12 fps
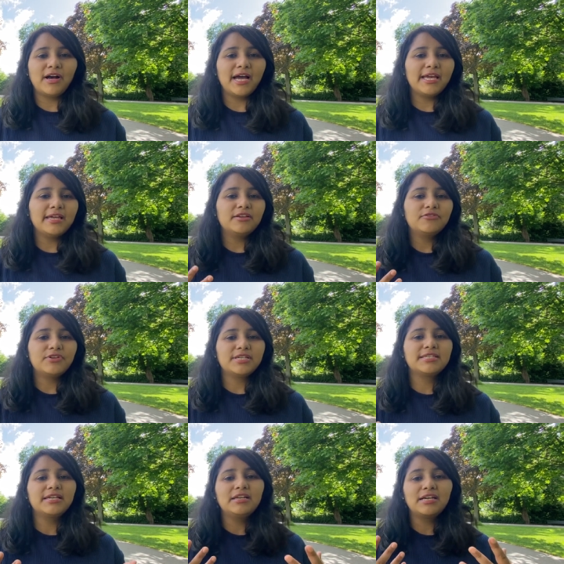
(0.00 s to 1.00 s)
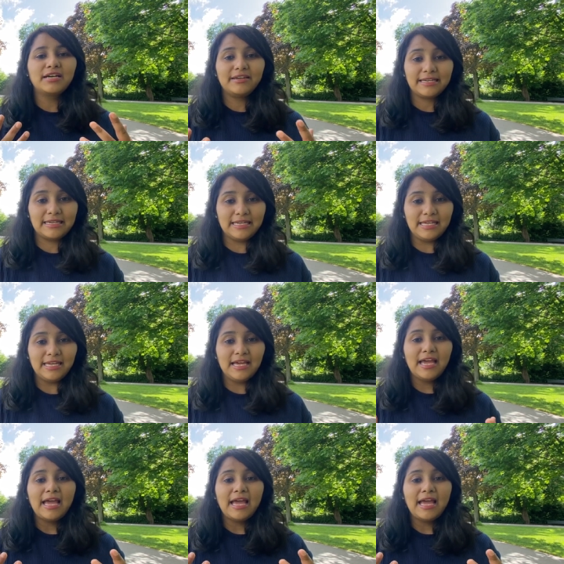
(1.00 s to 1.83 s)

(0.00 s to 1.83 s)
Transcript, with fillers: why dressing correctly